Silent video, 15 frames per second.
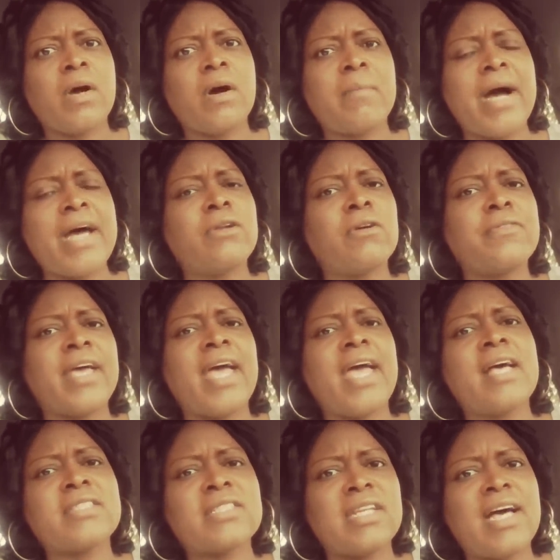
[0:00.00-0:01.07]
Um, I know that
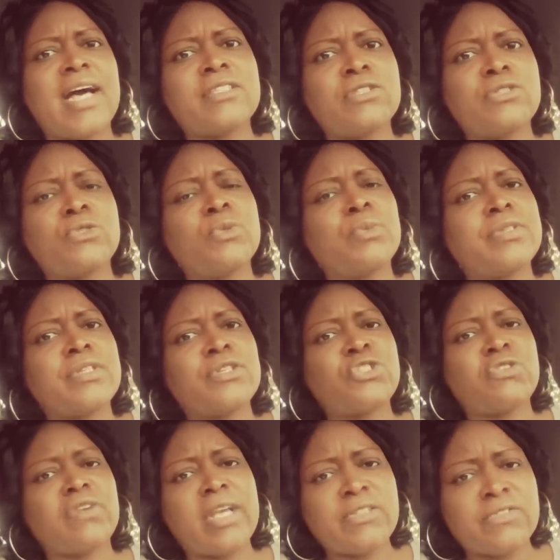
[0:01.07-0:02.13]
has a lot to do with the
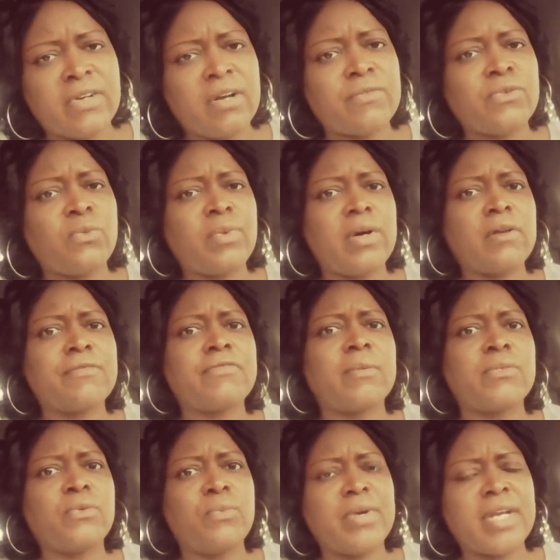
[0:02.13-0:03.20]
transfer of the wealth
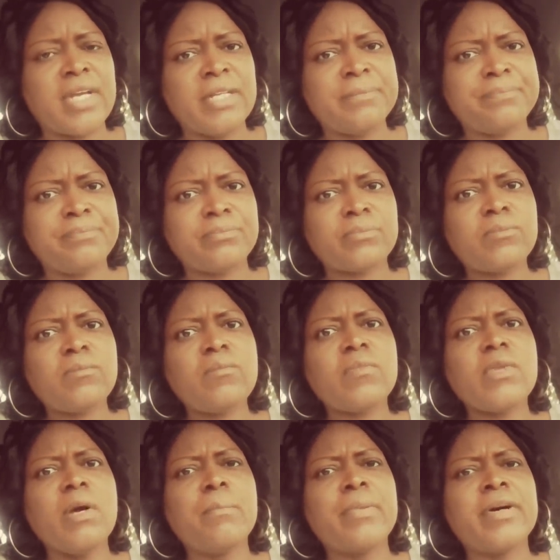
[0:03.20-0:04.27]
from the wicked
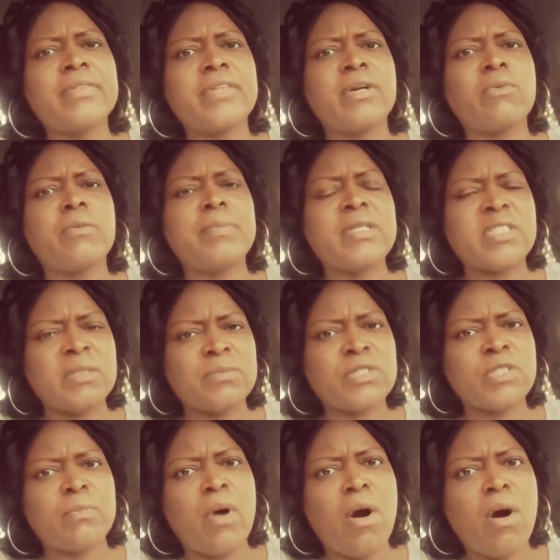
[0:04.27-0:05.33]
but there will be some
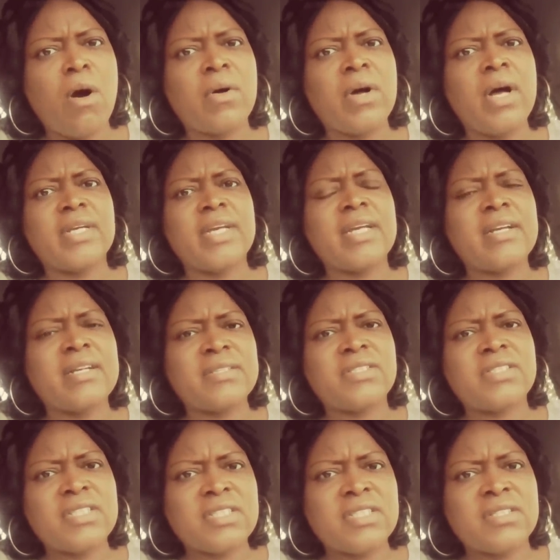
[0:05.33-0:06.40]
small
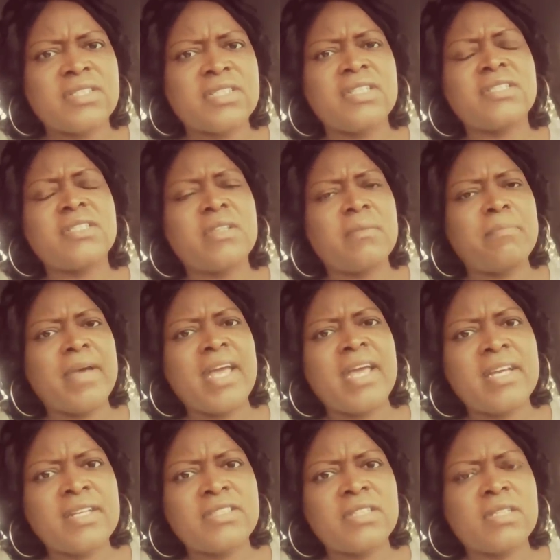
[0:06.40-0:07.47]
inconsistencies in the
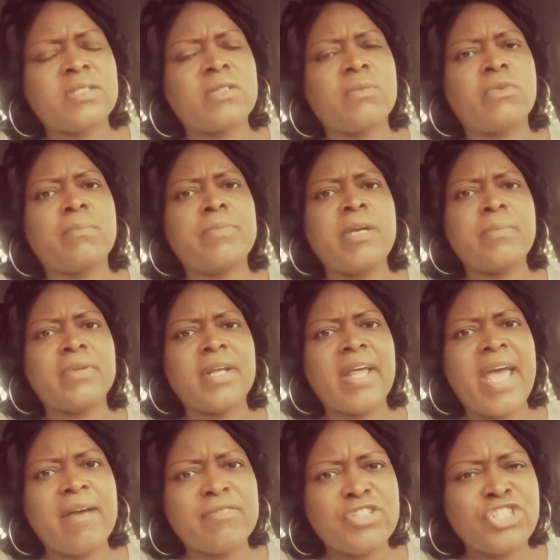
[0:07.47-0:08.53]
banking system when people that
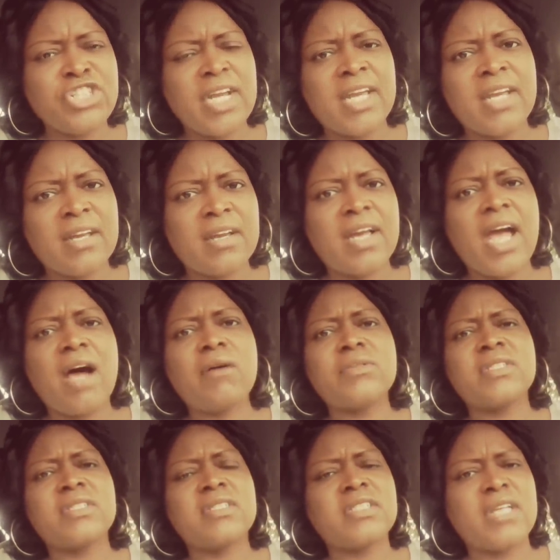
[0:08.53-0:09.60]
have checking
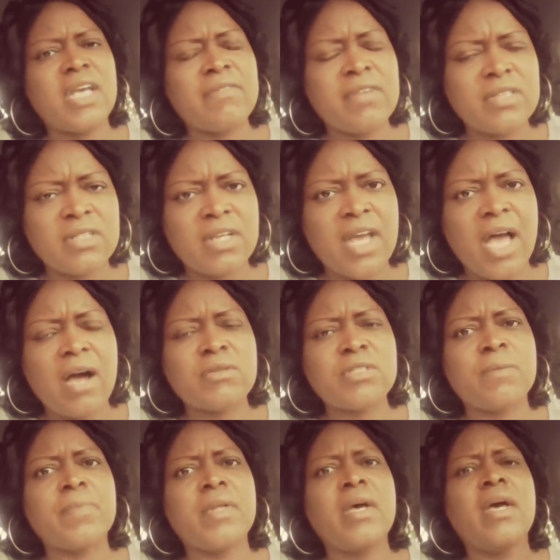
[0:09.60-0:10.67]
accounts and savings
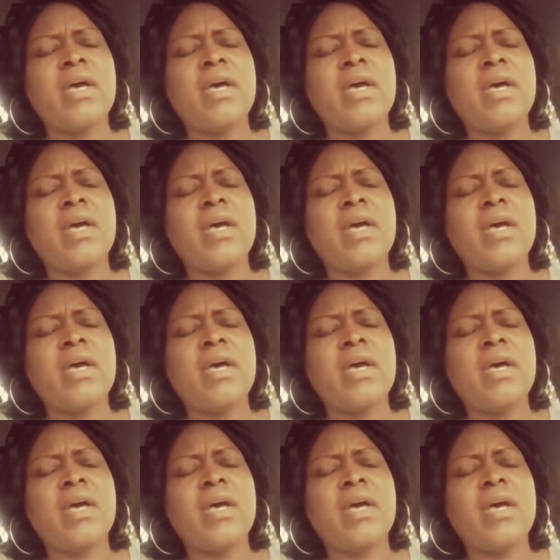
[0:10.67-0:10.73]
accounts.